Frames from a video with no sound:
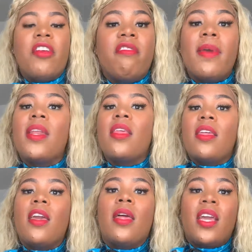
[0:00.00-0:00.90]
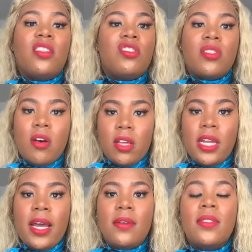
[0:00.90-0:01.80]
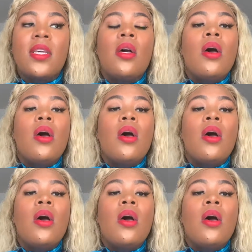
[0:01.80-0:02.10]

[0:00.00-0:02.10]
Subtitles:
have to pay anything. Like it's just all in-house.